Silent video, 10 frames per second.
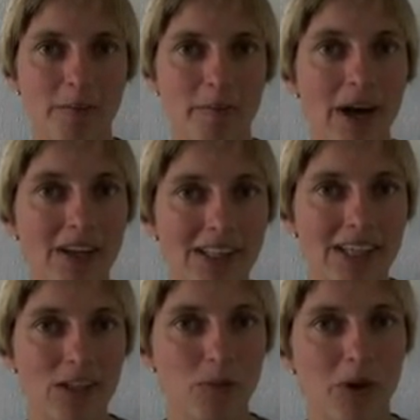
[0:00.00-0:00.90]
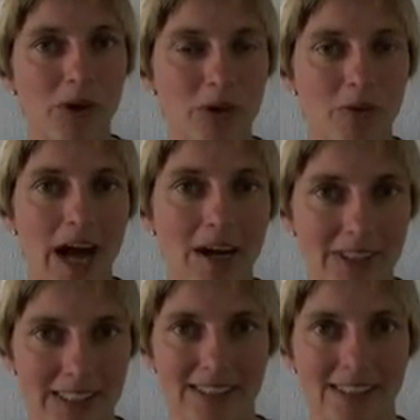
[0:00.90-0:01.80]
modeling the world
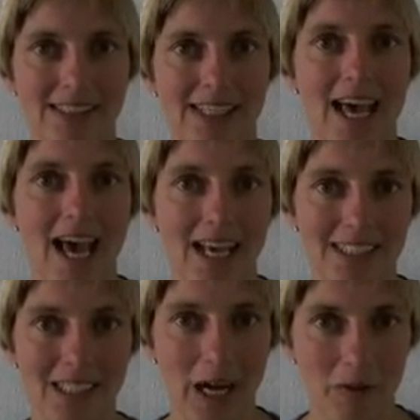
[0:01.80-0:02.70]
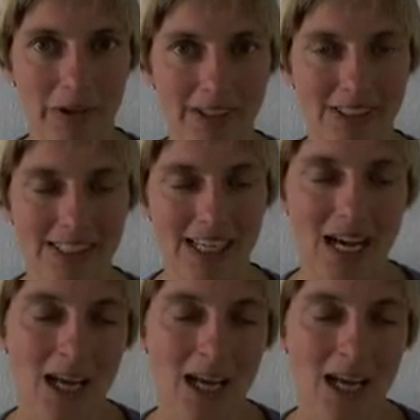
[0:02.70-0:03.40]
around us as networks.